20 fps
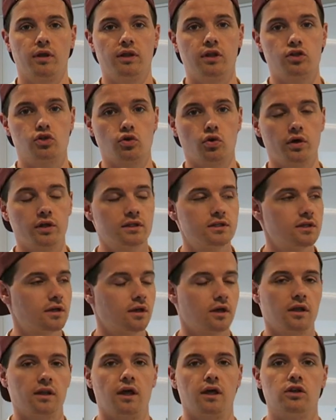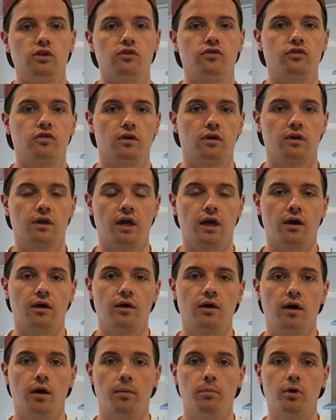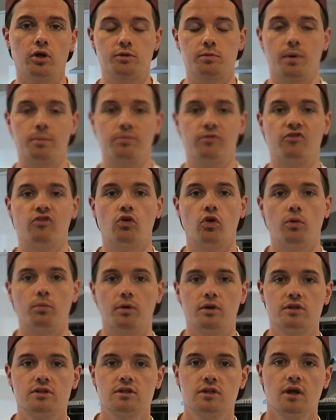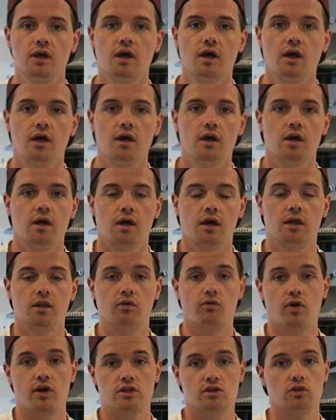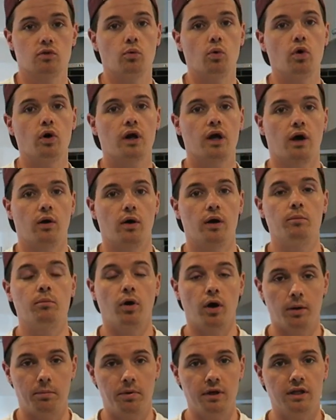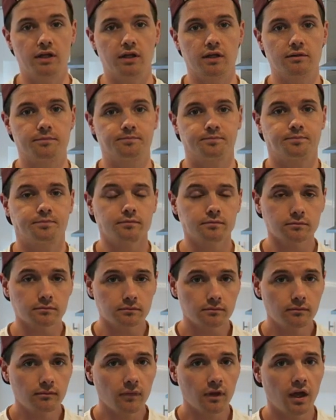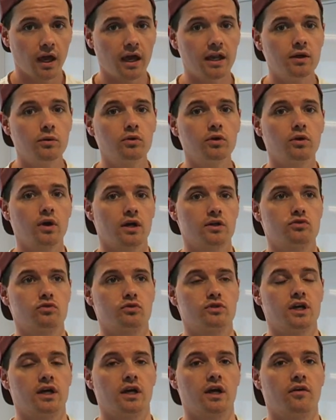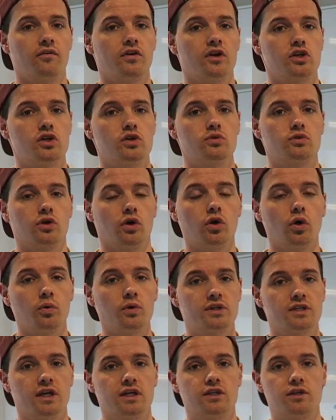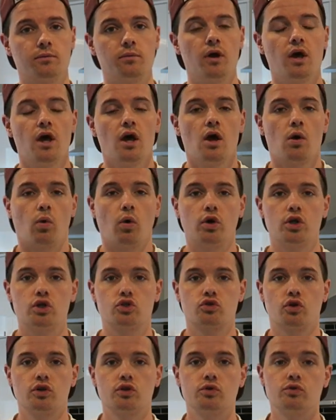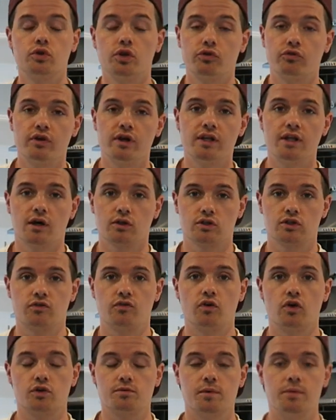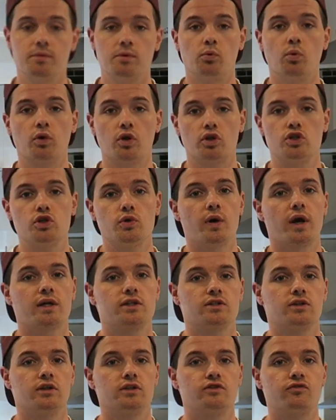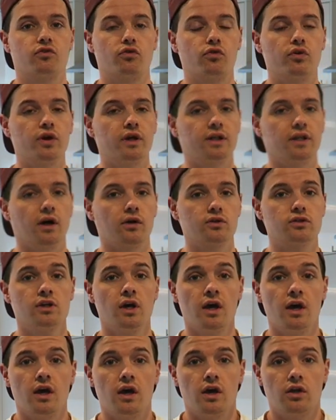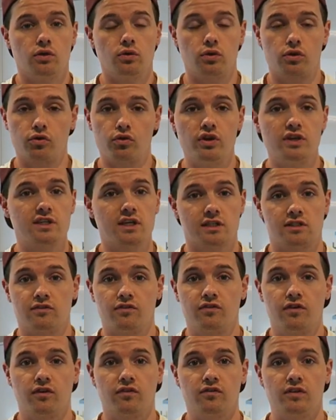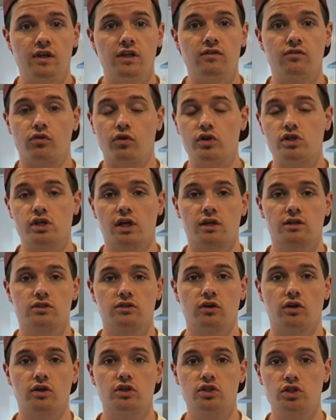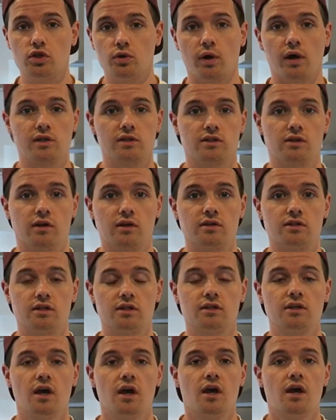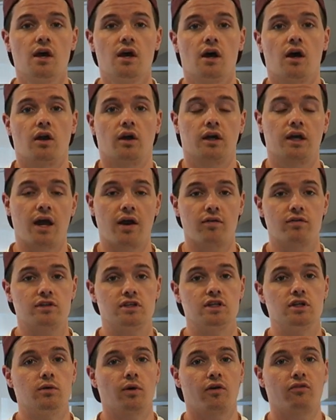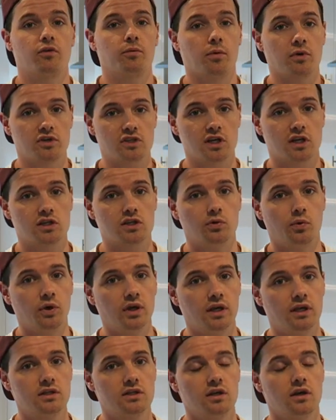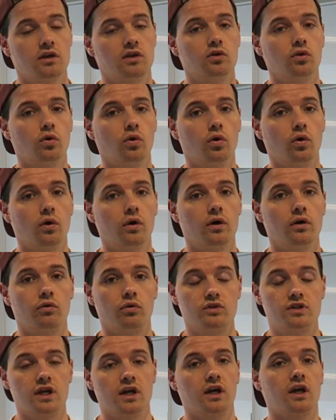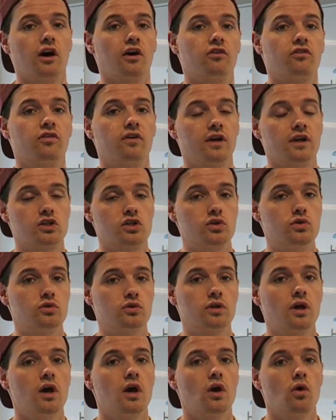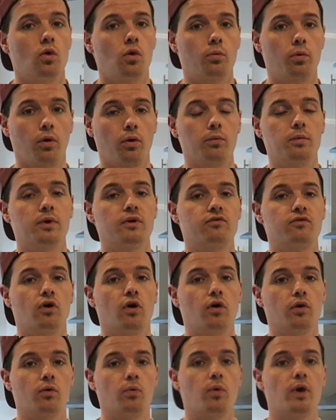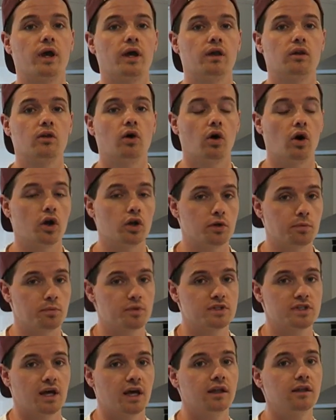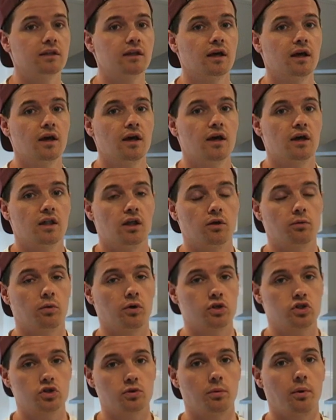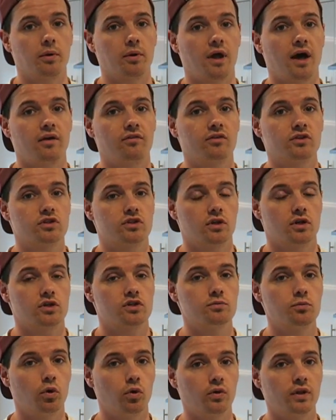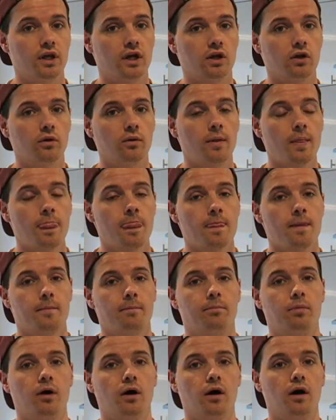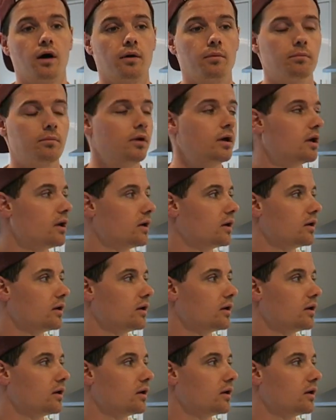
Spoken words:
in the joint, and then you get a much better performance in the rest of the workout, in my opinion. Anyone who gets rotator cuff issues, I always say to them, why don't you try doing your rear delts first, maybe 1 or 2 exercises for rear delts, do 3 sets of 15 for each exercise, 2 exercises. I guarantee you after about 6 weeks your rotator cuff issues will probably have gone away. Not 100%, they might somewhat have a small niggle, but